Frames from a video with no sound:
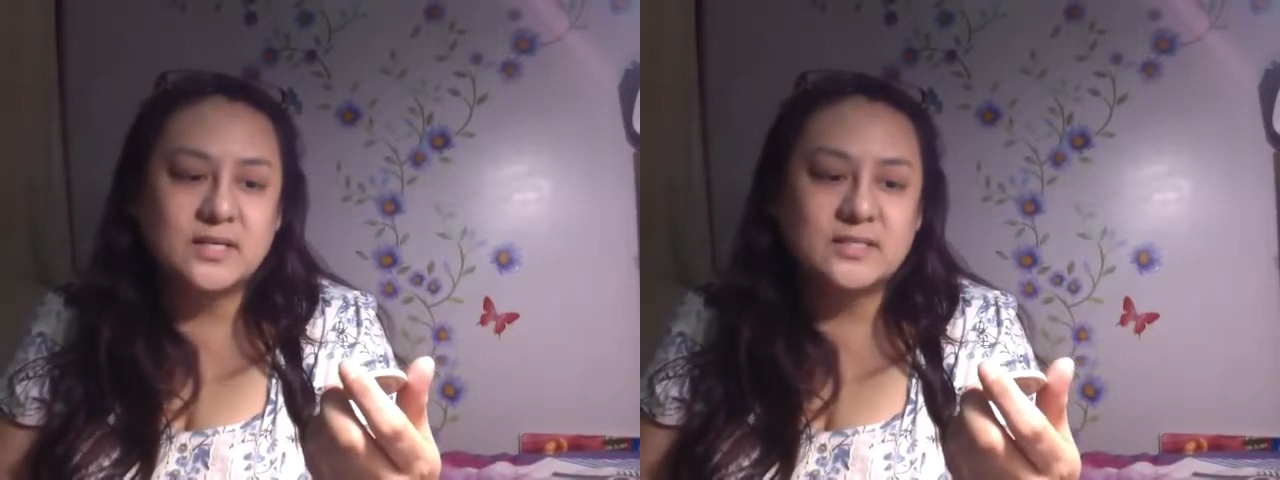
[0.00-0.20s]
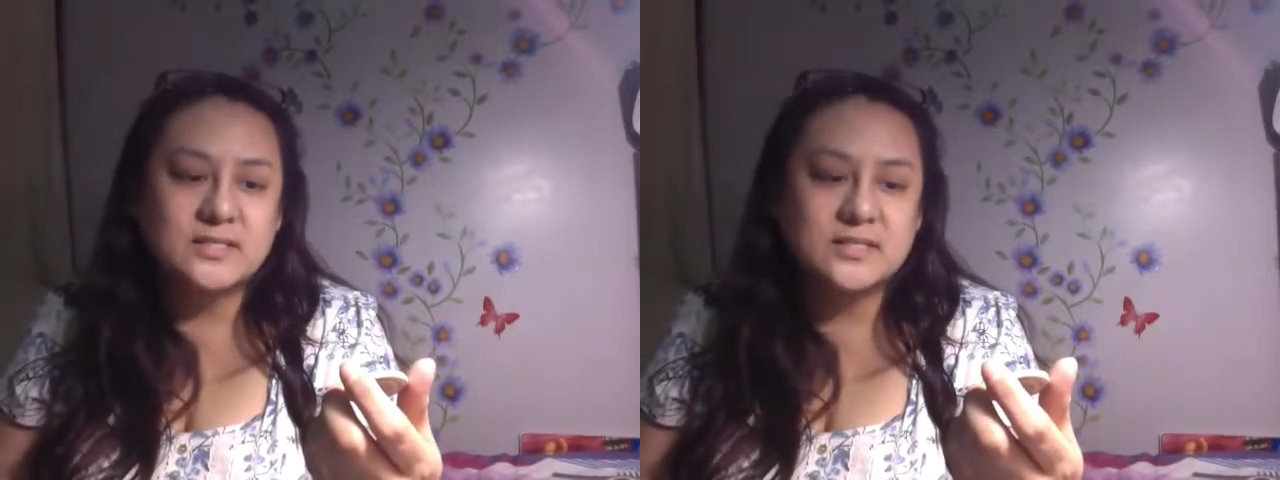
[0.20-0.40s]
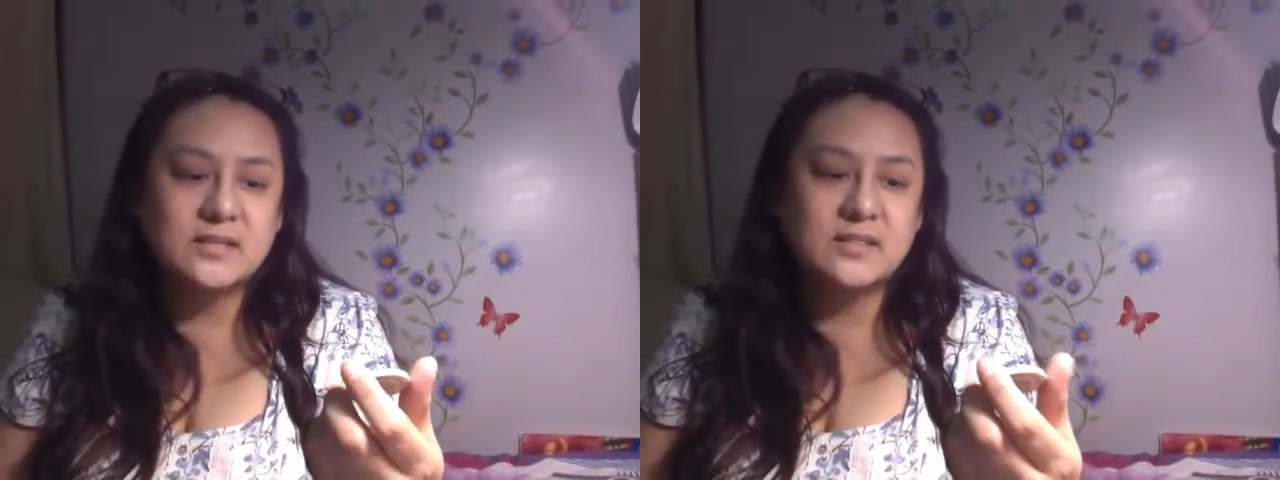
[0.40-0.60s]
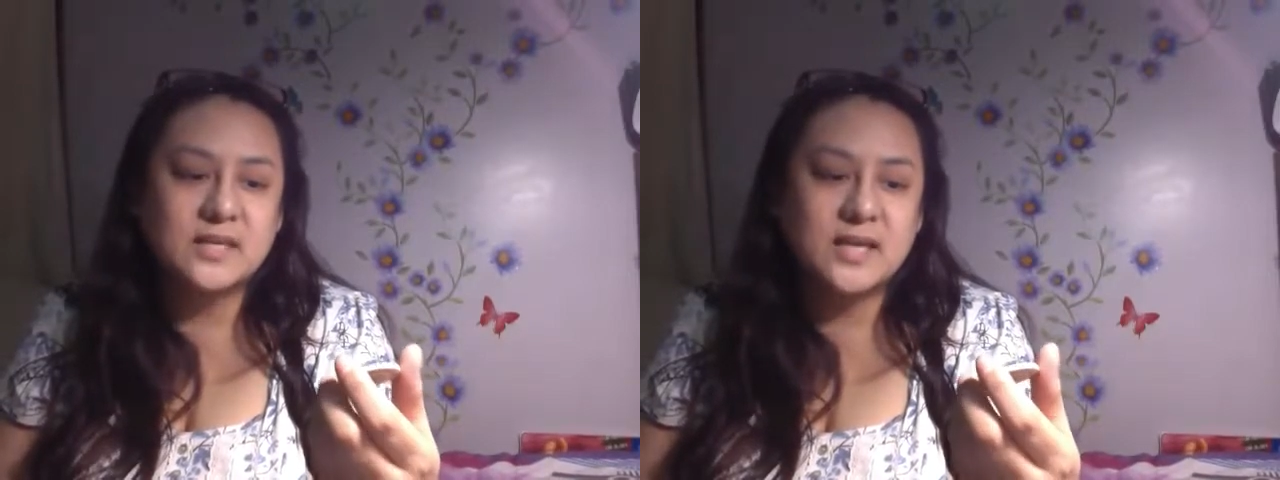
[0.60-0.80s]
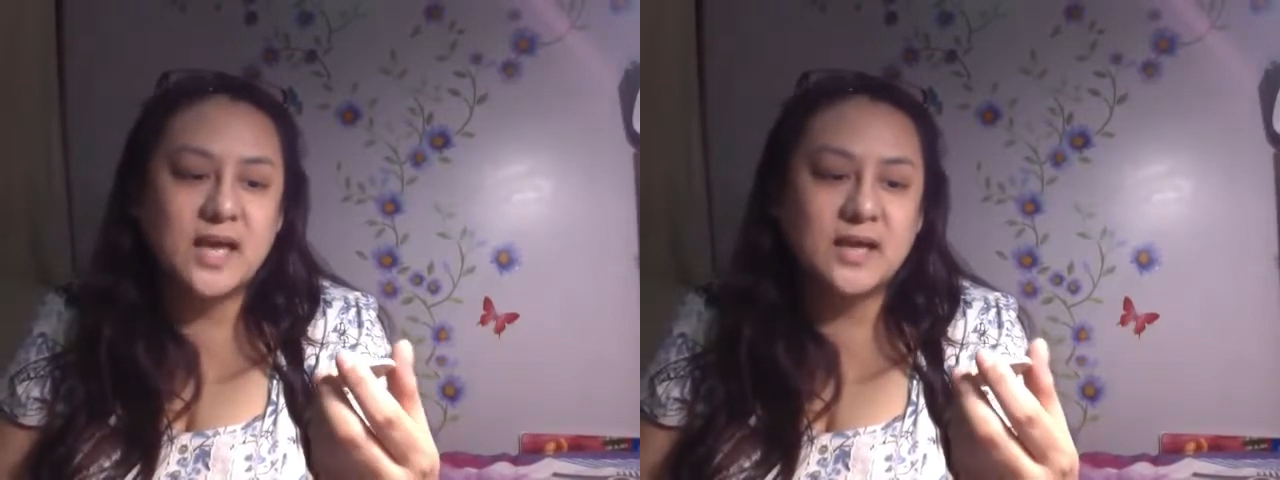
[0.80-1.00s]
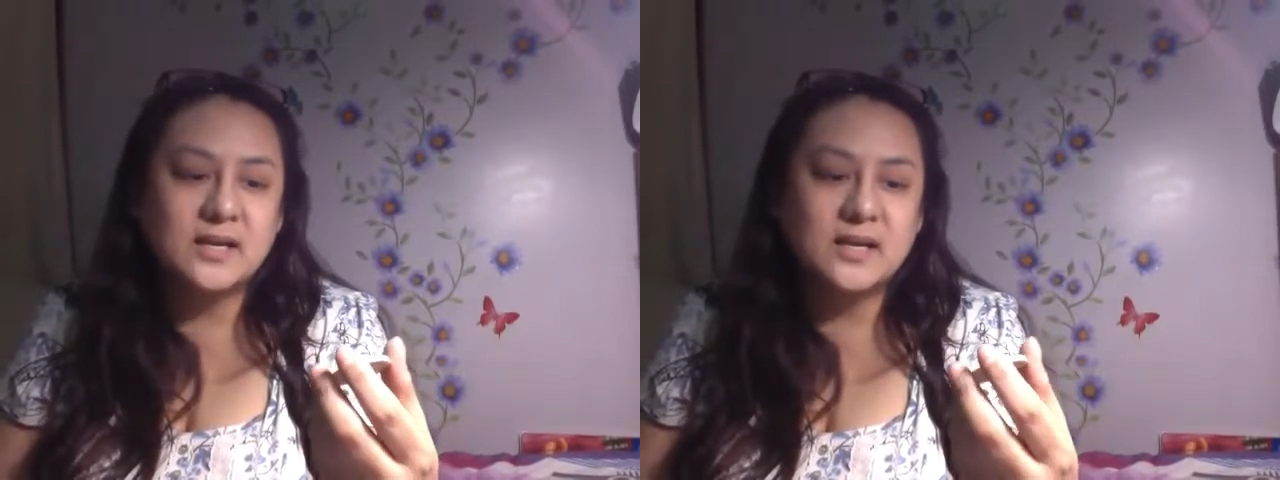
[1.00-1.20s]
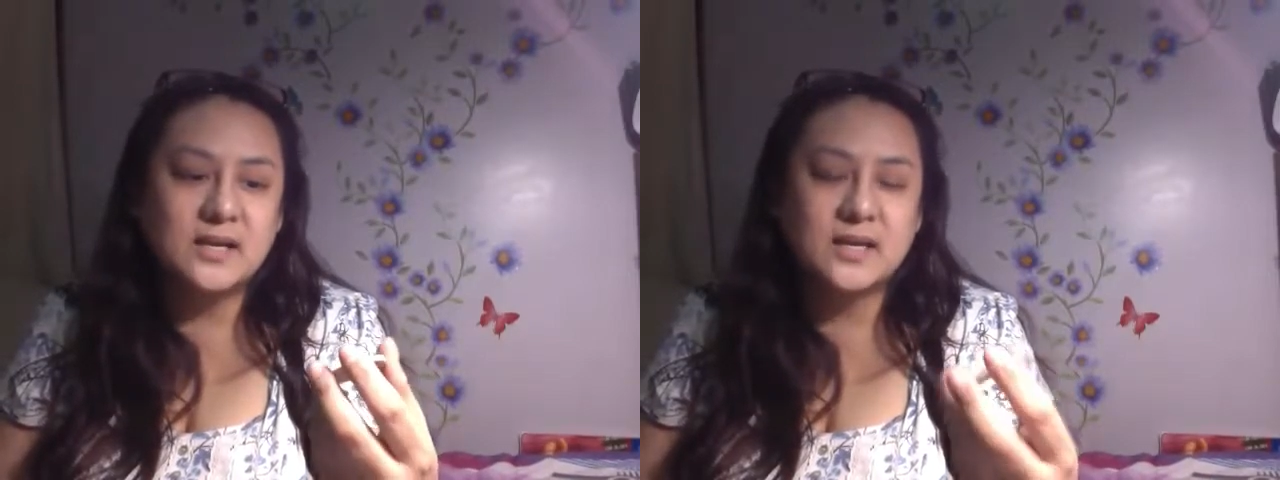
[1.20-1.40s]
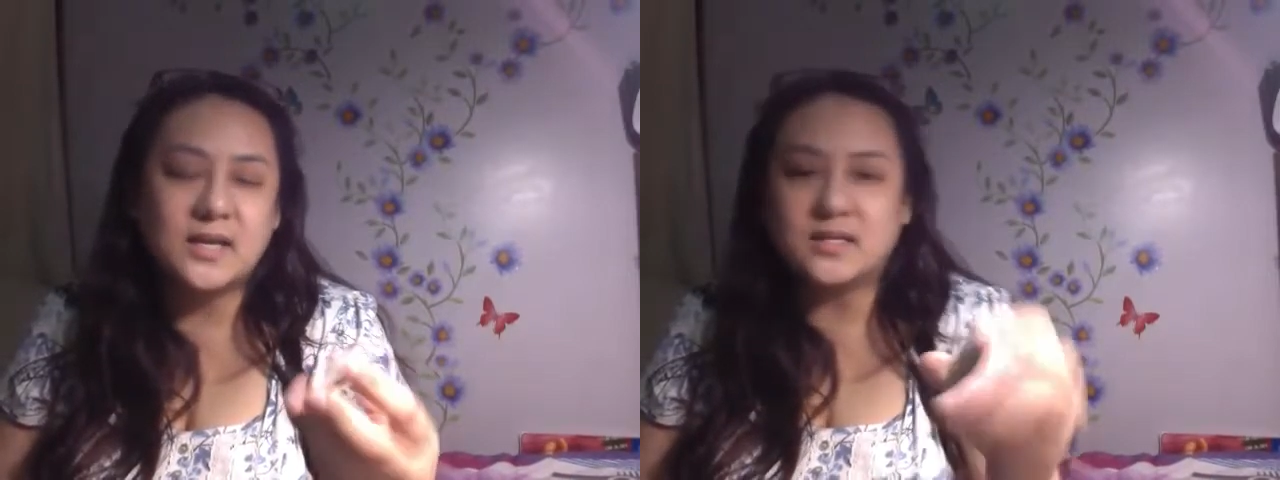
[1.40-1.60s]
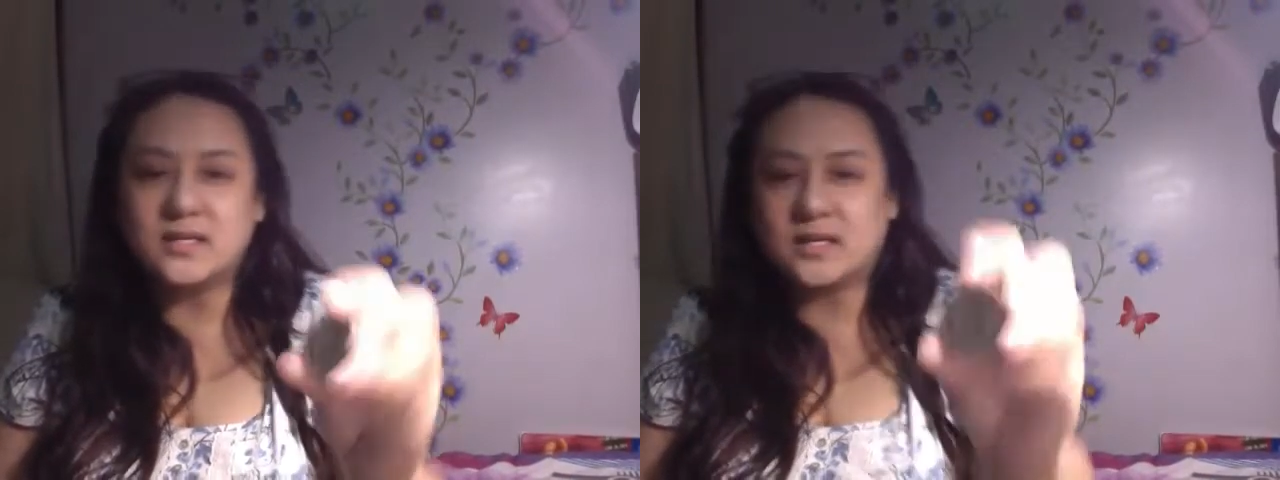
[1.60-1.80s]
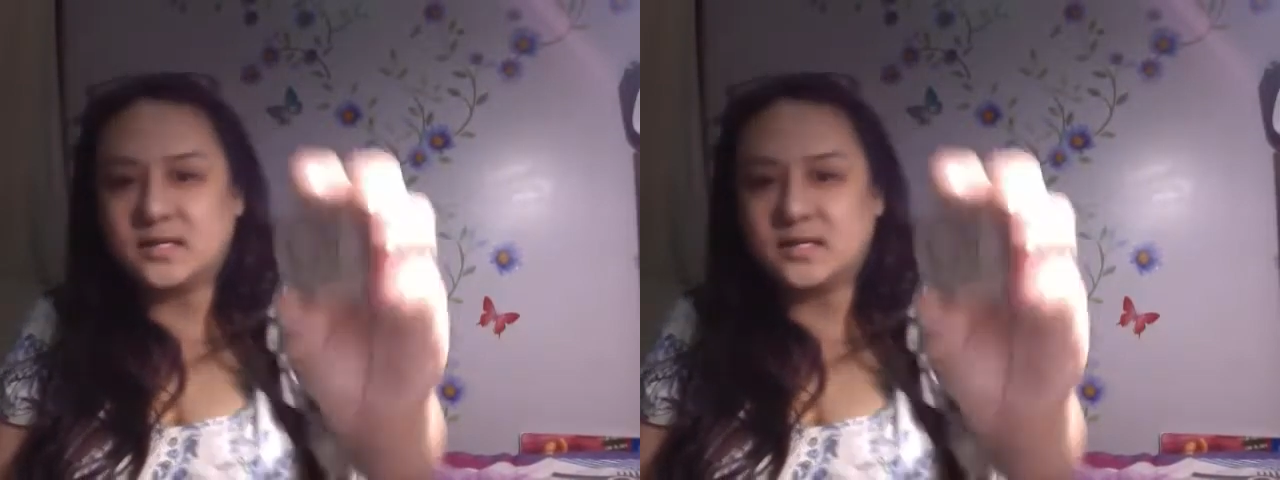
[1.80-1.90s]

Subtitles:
Cynthiana, Kentucky.